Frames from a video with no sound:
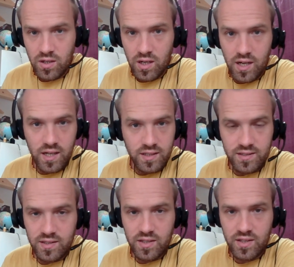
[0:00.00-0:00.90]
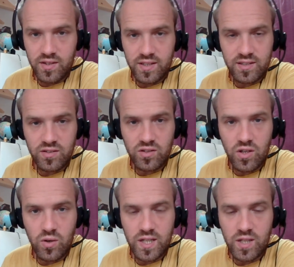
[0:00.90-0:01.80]
and things could
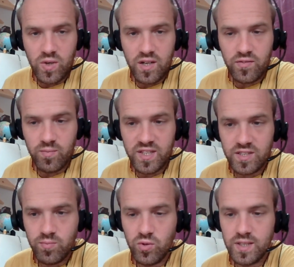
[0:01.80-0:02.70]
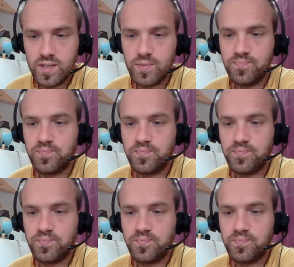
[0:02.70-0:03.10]
go anywhere from this point.